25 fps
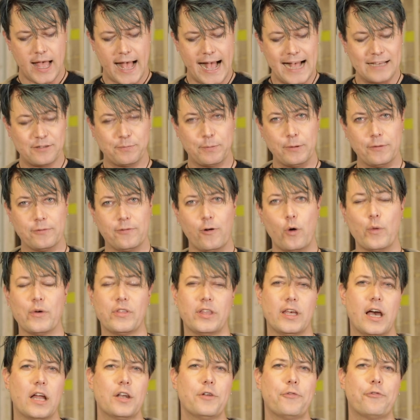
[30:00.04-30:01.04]
As before
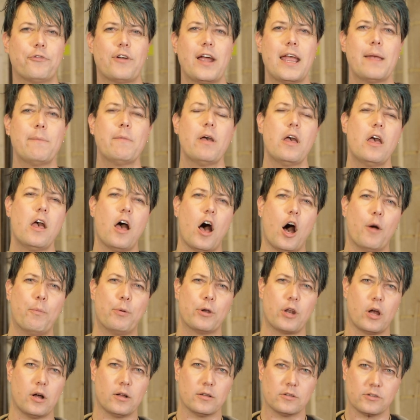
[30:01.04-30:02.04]
with the underframe, I'll
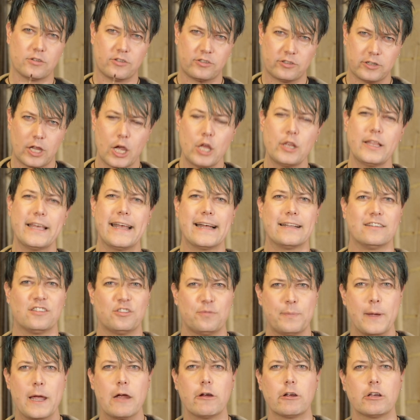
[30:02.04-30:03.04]
put it on slowly and
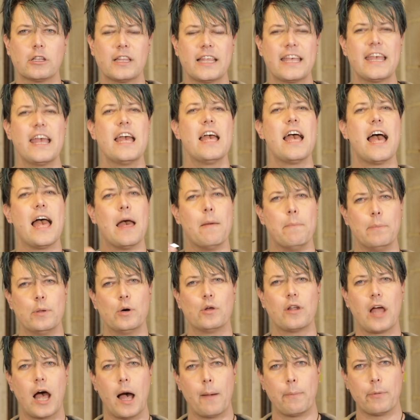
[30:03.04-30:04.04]
sparingly and
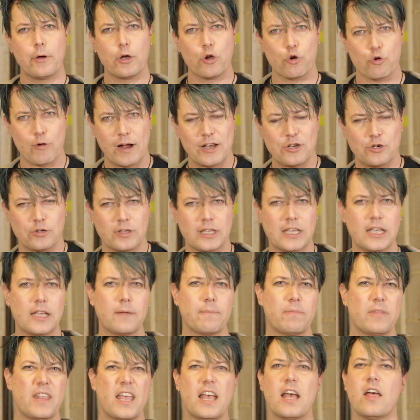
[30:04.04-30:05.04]
build it up
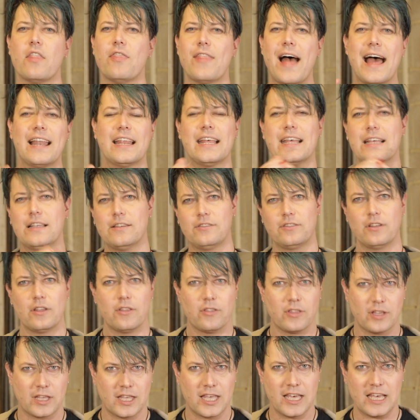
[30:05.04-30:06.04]
gradually. That is
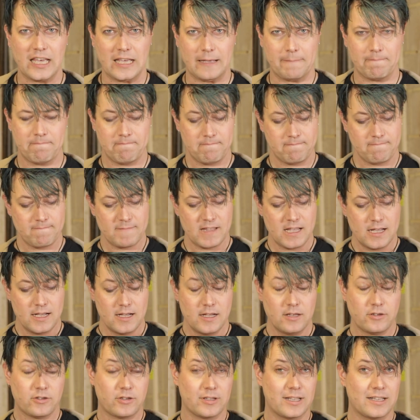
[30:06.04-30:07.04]
the key.
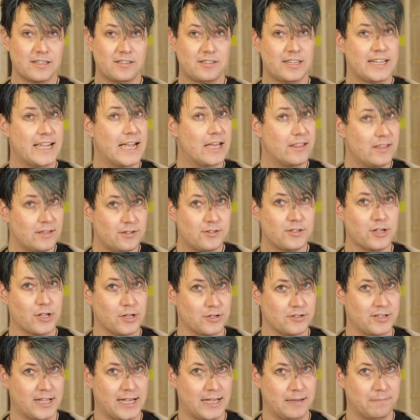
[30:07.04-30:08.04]
So let's see how this
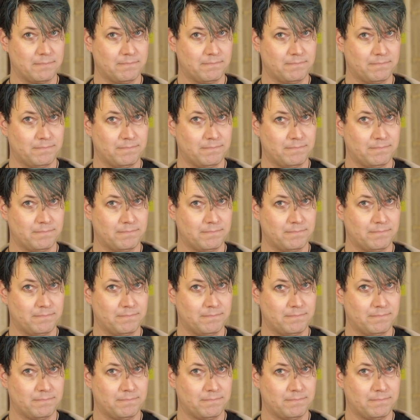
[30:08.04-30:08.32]
turns out.